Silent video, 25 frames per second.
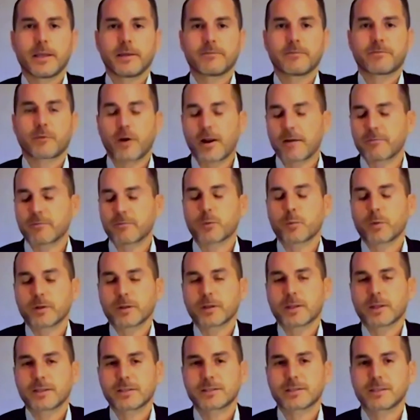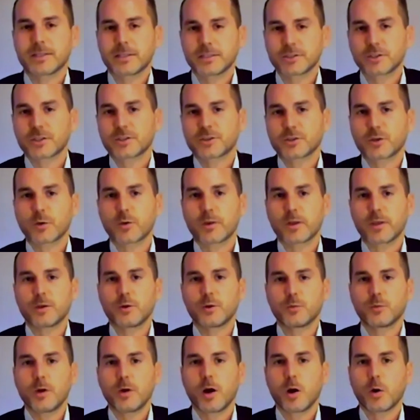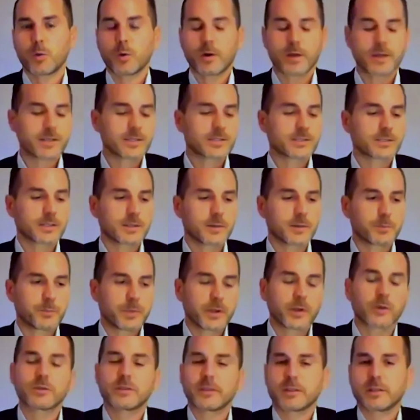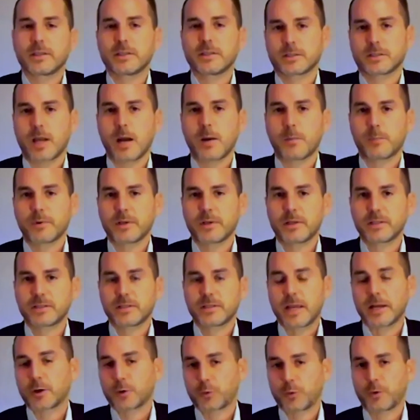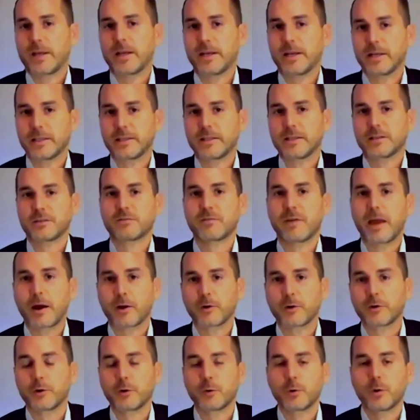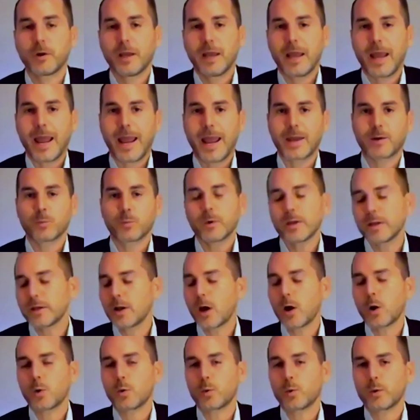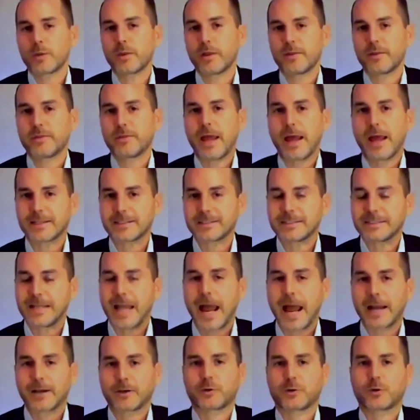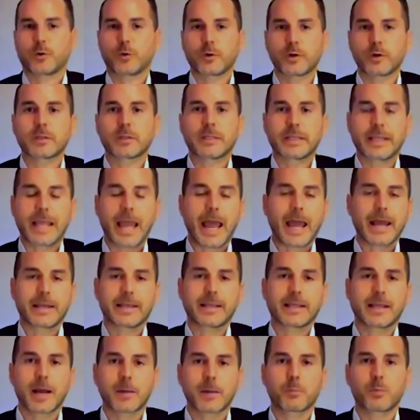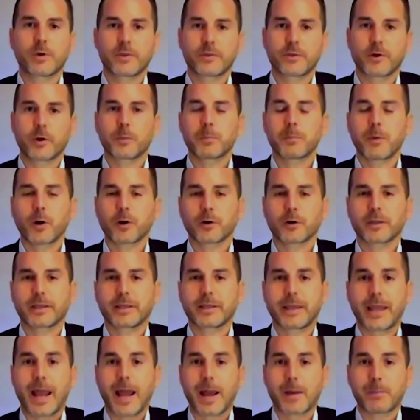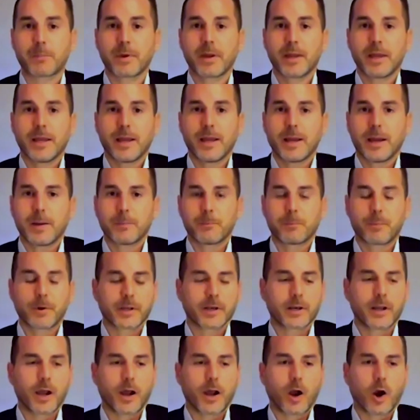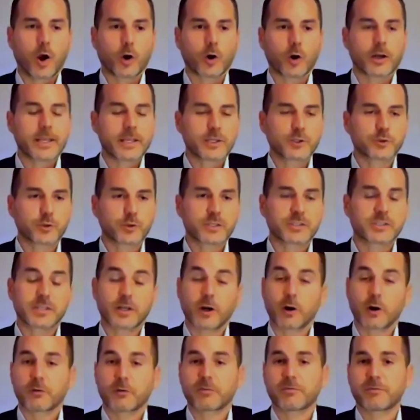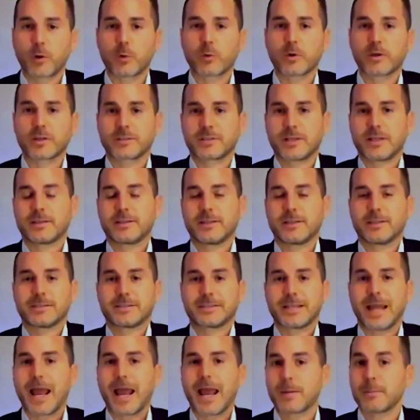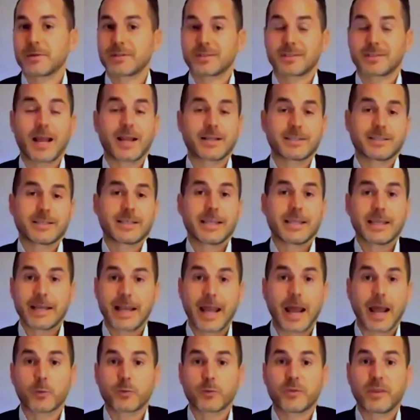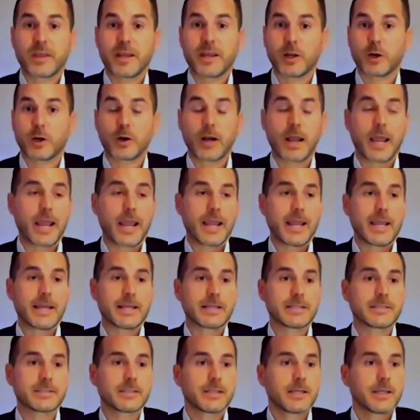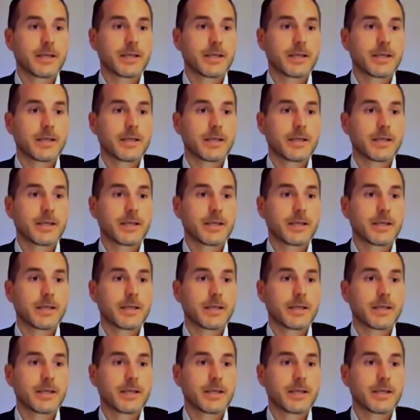for everyone listening, just so that you know, is building these companies and creating this value. And we know that that's not currently adding up with our market cap, but our interest and our focus at this time is not to get out there and